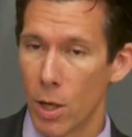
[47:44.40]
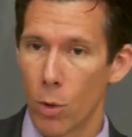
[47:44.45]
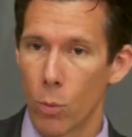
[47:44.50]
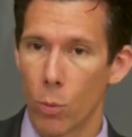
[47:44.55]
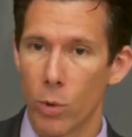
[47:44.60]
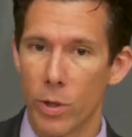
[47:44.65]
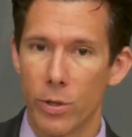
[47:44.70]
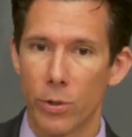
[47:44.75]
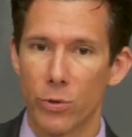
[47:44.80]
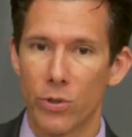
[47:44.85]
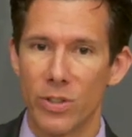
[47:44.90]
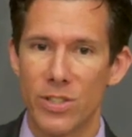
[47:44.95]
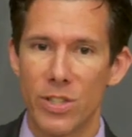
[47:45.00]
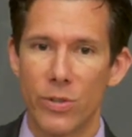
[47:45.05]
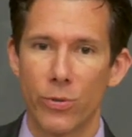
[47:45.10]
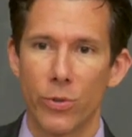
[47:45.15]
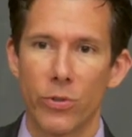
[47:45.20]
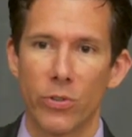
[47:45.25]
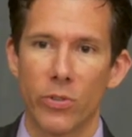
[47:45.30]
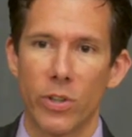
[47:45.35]
where there's a
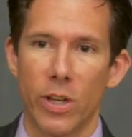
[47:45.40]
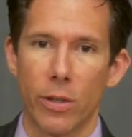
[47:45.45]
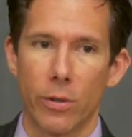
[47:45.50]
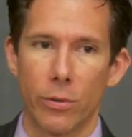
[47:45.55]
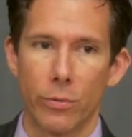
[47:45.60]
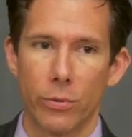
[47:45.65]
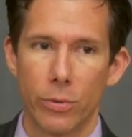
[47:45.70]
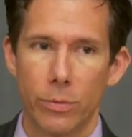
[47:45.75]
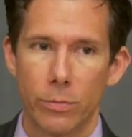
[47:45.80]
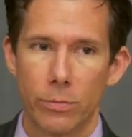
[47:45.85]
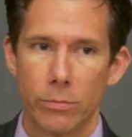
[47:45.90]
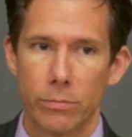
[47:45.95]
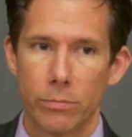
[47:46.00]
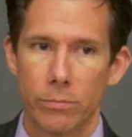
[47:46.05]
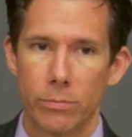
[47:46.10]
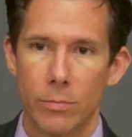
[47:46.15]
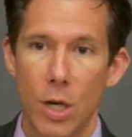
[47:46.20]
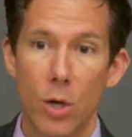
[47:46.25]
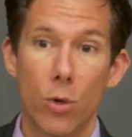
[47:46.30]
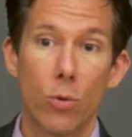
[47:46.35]
different set of
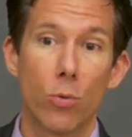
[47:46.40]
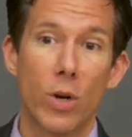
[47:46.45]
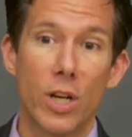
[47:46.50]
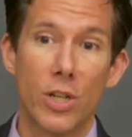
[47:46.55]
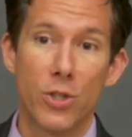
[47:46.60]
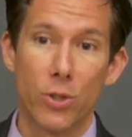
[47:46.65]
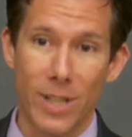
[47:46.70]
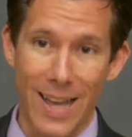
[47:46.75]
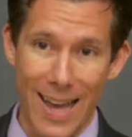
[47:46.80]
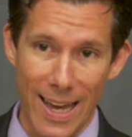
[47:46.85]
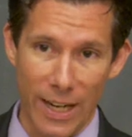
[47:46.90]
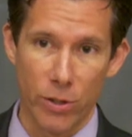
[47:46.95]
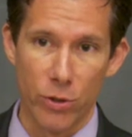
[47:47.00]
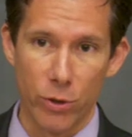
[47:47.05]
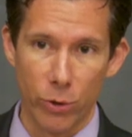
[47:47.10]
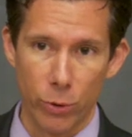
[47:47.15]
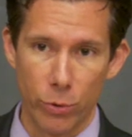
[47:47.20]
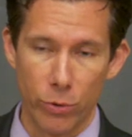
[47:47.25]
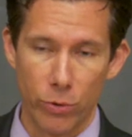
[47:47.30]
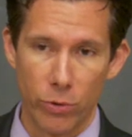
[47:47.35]
racial
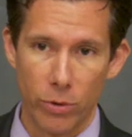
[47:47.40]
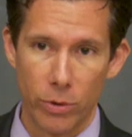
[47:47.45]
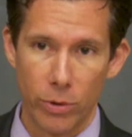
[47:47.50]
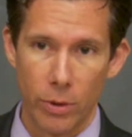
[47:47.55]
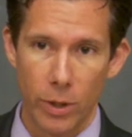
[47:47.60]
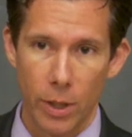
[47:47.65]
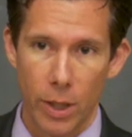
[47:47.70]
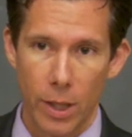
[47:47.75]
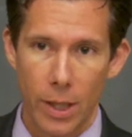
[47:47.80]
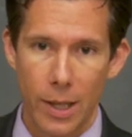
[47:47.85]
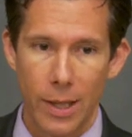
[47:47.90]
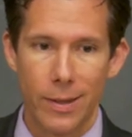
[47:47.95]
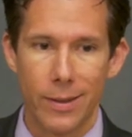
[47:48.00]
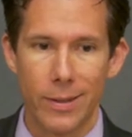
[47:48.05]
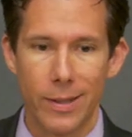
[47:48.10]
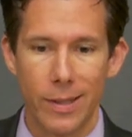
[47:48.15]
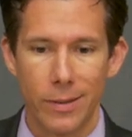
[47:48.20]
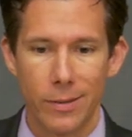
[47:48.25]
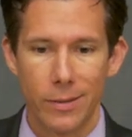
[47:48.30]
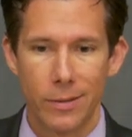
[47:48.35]
attitudes
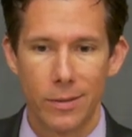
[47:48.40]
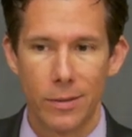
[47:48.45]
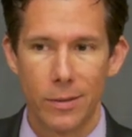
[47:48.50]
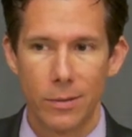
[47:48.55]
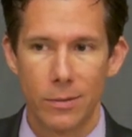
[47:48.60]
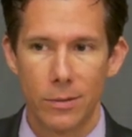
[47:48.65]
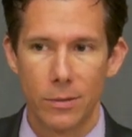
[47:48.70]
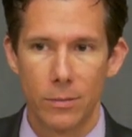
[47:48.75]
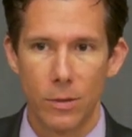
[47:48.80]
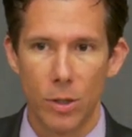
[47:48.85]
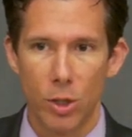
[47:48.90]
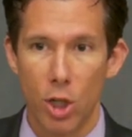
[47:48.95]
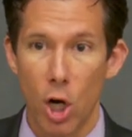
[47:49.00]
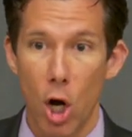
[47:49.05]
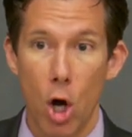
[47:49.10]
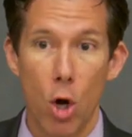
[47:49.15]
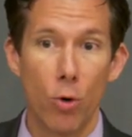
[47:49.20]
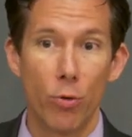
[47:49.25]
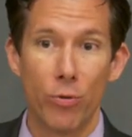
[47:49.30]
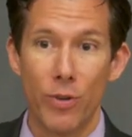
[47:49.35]
that
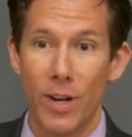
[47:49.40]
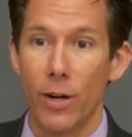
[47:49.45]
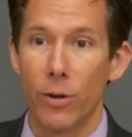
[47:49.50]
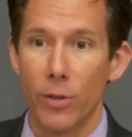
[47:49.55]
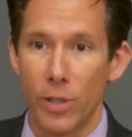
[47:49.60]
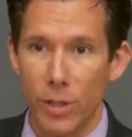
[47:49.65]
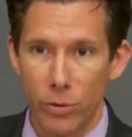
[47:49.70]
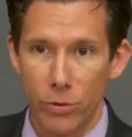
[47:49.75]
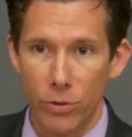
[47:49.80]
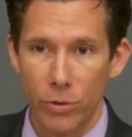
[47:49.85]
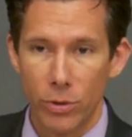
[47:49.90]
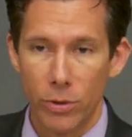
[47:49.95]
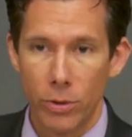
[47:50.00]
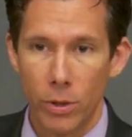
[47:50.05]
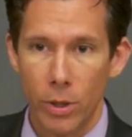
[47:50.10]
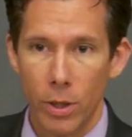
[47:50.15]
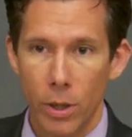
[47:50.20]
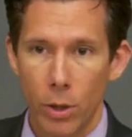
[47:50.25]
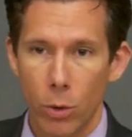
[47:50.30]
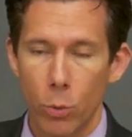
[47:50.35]
co-varies
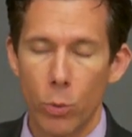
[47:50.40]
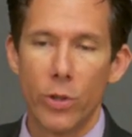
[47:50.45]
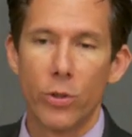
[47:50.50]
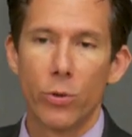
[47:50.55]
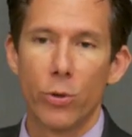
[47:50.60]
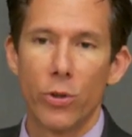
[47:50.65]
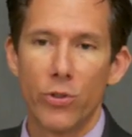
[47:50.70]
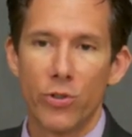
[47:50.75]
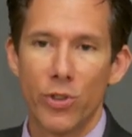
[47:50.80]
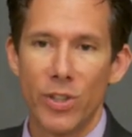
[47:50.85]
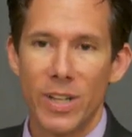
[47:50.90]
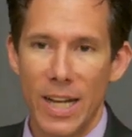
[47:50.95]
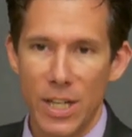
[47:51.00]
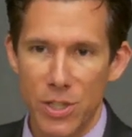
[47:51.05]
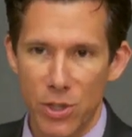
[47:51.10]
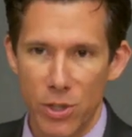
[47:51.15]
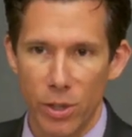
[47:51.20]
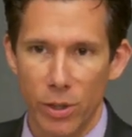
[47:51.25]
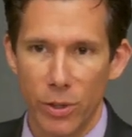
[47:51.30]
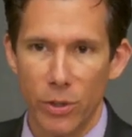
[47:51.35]
with Christian
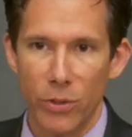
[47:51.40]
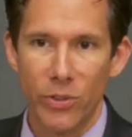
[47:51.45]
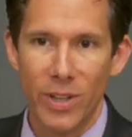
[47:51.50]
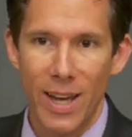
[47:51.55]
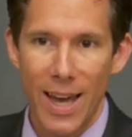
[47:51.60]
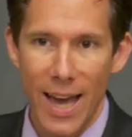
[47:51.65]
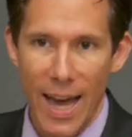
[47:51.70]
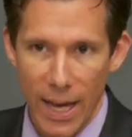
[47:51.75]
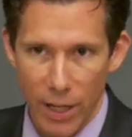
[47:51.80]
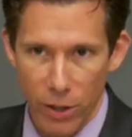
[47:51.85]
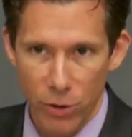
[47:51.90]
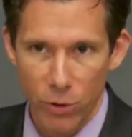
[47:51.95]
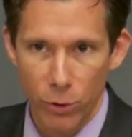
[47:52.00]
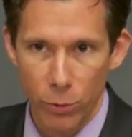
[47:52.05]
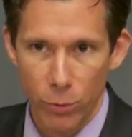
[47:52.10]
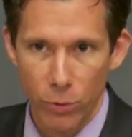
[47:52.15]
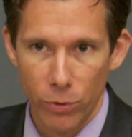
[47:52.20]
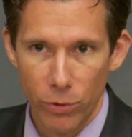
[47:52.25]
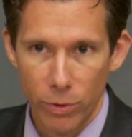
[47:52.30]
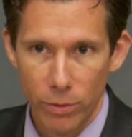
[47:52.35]
nationalist
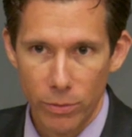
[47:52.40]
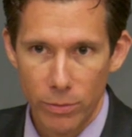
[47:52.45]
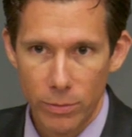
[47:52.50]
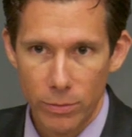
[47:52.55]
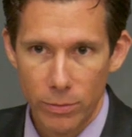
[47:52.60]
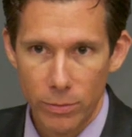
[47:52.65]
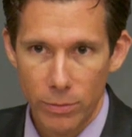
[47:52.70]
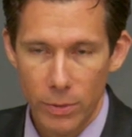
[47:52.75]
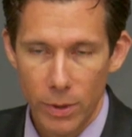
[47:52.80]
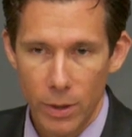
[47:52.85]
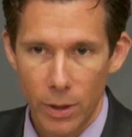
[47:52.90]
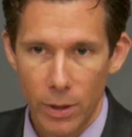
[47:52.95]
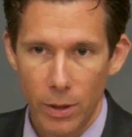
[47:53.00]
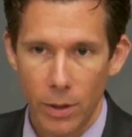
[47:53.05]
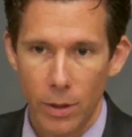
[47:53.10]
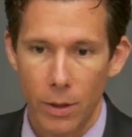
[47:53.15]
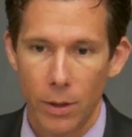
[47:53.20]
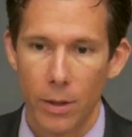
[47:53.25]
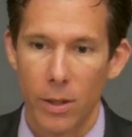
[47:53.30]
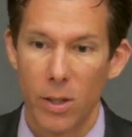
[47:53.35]
attitudes.
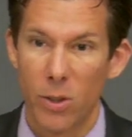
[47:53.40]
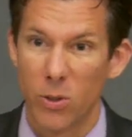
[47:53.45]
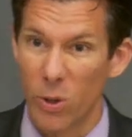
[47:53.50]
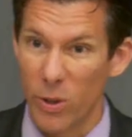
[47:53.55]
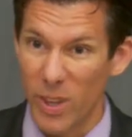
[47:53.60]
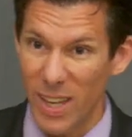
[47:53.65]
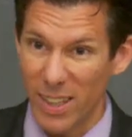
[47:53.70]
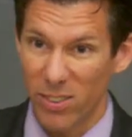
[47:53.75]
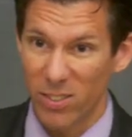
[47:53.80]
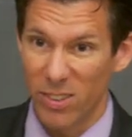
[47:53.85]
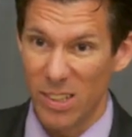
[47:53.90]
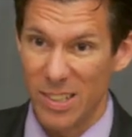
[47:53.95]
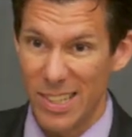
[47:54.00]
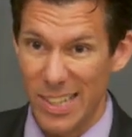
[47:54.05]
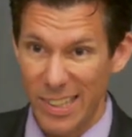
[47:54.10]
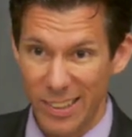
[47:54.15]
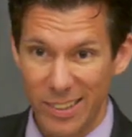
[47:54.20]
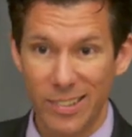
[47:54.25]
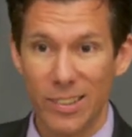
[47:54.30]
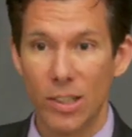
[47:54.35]
And so that
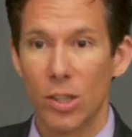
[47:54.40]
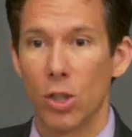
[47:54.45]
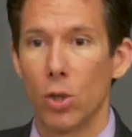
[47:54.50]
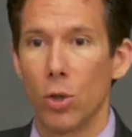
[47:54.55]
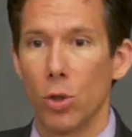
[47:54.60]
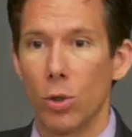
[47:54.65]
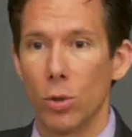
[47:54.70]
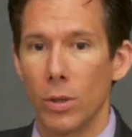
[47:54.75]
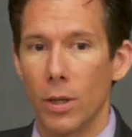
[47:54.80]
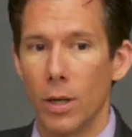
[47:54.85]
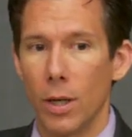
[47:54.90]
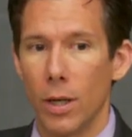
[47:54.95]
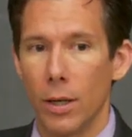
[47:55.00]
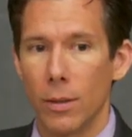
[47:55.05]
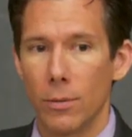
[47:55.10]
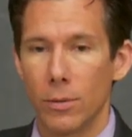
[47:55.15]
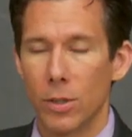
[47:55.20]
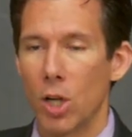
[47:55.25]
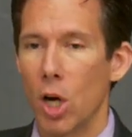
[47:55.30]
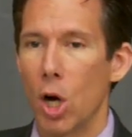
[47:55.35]
statistical uh,
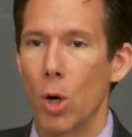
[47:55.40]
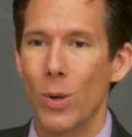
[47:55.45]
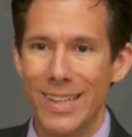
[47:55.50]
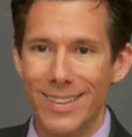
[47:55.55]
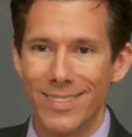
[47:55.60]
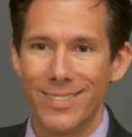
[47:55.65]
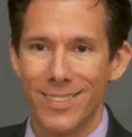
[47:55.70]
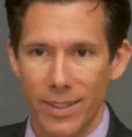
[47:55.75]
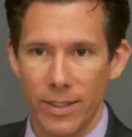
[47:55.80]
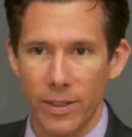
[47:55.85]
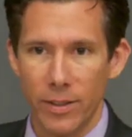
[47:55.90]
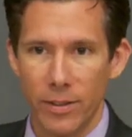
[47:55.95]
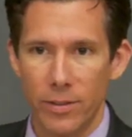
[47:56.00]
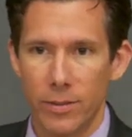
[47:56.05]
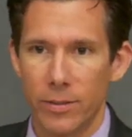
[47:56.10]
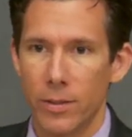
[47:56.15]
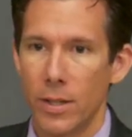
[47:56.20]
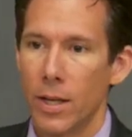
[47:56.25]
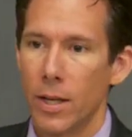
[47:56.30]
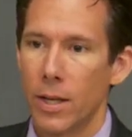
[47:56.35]

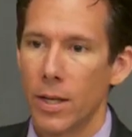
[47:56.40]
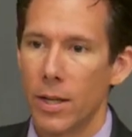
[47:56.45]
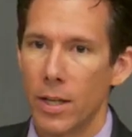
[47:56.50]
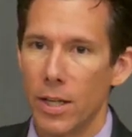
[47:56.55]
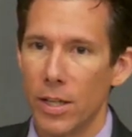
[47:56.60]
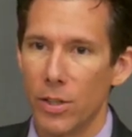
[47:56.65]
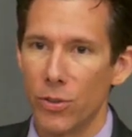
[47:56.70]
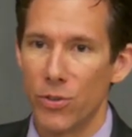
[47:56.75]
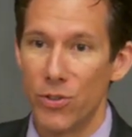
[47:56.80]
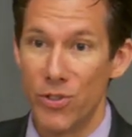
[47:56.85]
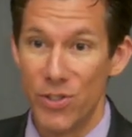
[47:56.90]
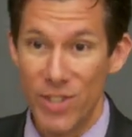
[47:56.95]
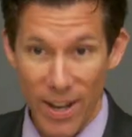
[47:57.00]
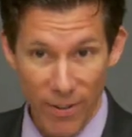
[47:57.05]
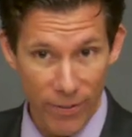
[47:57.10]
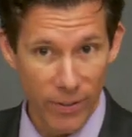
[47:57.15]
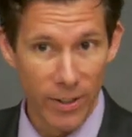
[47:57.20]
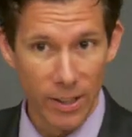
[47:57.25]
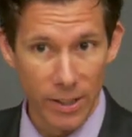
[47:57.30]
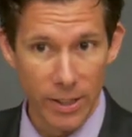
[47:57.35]
coincidence is
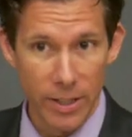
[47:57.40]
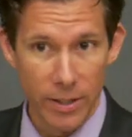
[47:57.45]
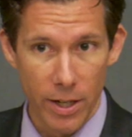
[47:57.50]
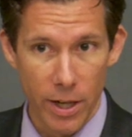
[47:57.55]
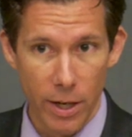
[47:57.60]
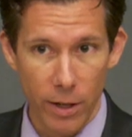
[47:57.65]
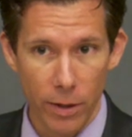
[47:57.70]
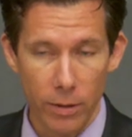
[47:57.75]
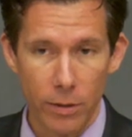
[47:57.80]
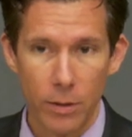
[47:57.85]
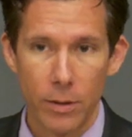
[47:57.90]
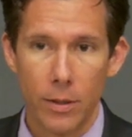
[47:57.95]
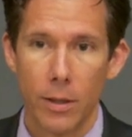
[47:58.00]
definitely there,